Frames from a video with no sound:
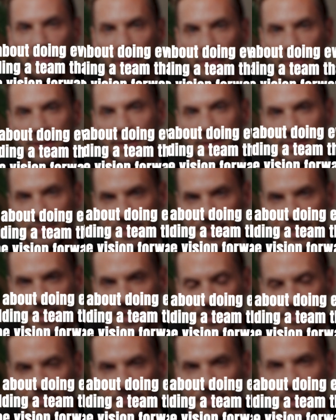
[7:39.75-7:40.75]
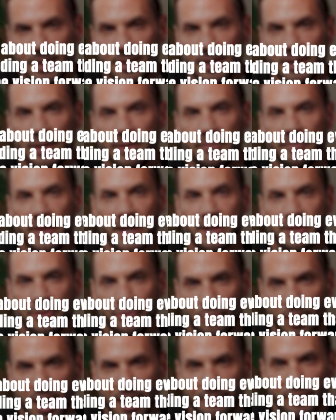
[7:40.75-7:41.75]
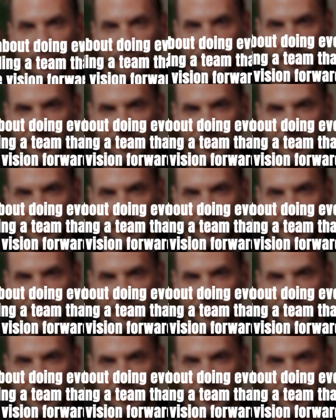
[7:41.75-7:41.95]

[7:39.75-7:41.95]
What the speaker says: building a team that can drive your